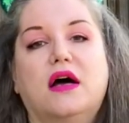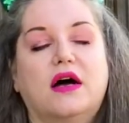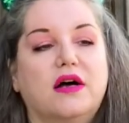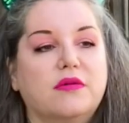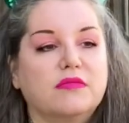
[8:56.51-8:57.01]

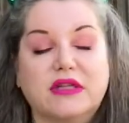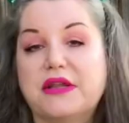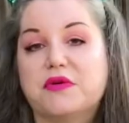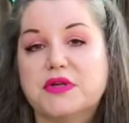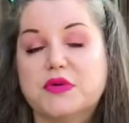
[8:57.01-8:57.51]
um,
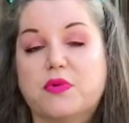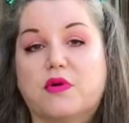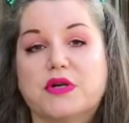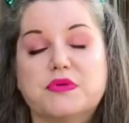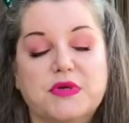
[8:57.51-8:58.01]
leather is a
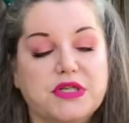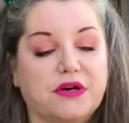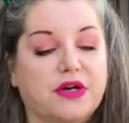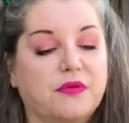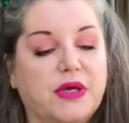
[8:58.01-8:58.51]
porous
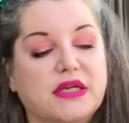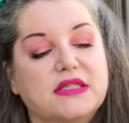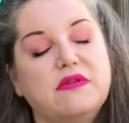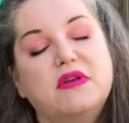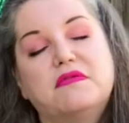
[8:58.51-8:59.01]
material because
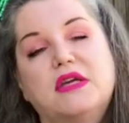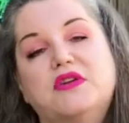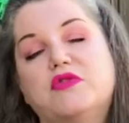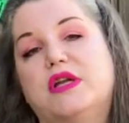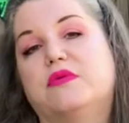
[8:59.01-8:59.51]
even if they
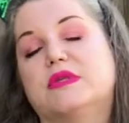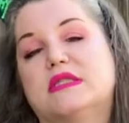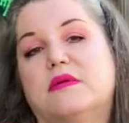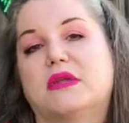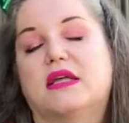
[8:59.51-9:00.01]
treat it with
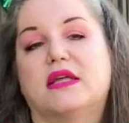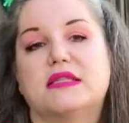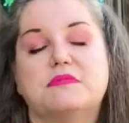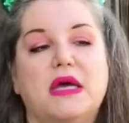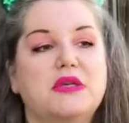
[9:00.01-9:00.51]
something
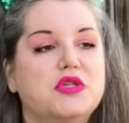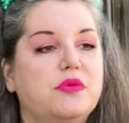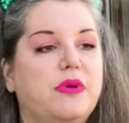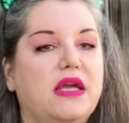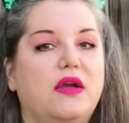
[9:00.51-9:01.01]
that's meant to
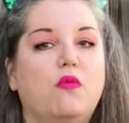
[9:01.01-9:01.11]
be